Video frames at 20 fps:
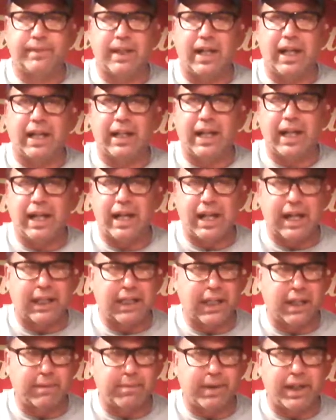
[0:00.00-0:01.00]
I
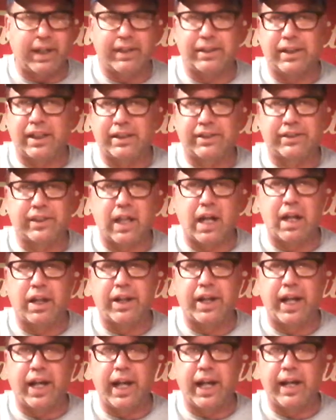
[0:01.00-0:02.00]
give them a
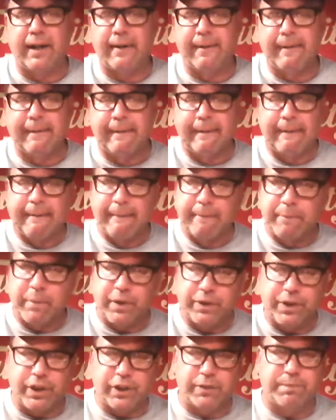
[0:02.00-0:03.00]
solid A,
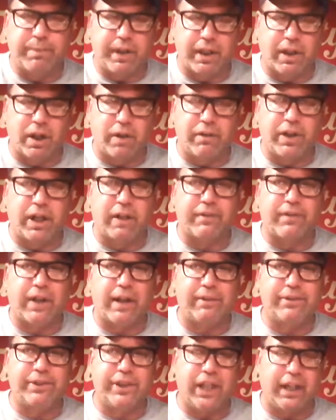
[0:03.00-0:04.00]
but this beer over here, if
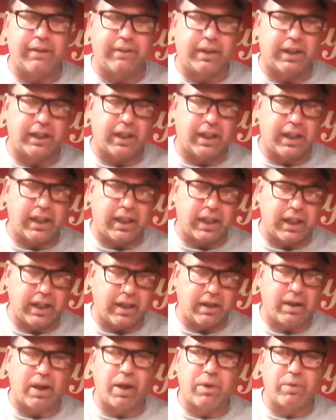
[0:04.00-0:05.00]
I was to give it
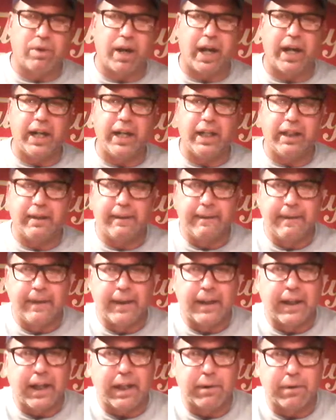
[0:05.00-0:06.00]
a rating,
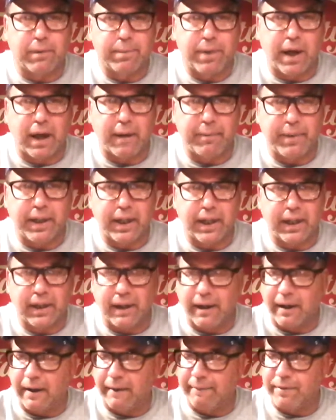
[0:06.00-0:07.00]
it would probably be
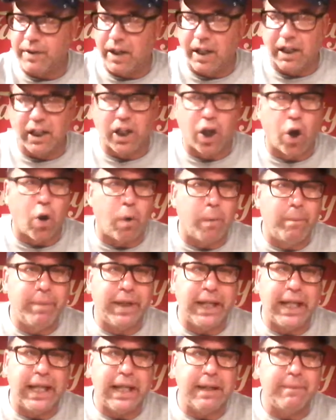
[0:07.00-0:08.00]
a low
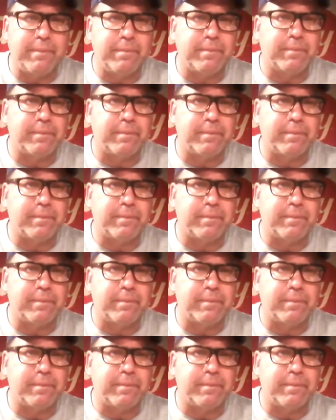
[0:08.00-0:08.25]
B